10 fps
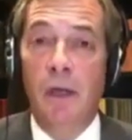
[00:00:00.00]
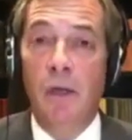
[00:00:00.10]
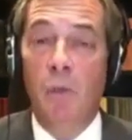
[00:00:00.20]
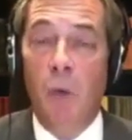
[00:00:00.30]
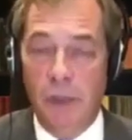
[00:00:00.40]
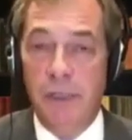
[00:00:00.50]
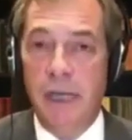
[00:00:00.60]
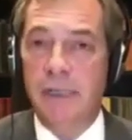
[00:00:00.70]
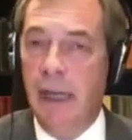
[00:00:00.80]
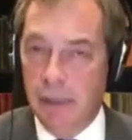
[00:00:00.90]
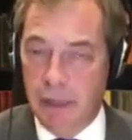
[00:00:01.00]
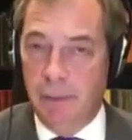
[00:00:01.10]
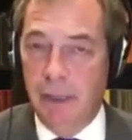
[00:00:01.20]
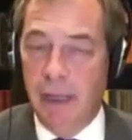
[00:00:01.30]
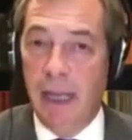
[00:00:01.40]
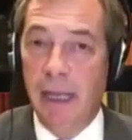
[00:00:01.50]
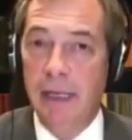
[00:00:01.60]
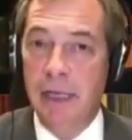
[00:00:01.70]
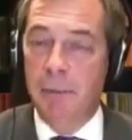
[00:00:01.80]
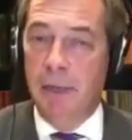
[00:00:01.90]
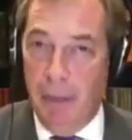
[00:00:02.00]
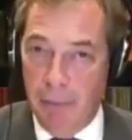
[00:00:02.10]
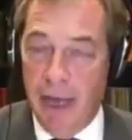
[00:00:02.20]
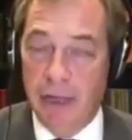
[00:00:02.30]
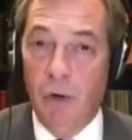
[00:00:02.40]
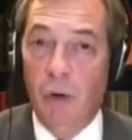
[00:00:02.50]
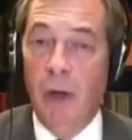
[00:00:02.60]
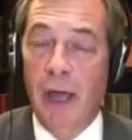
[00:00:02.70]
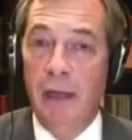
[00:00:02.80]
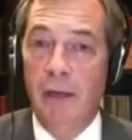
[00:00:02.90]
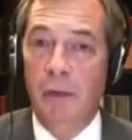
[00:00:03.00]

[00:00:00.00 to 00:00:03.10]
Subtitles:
who want us ultimately to become like Norway,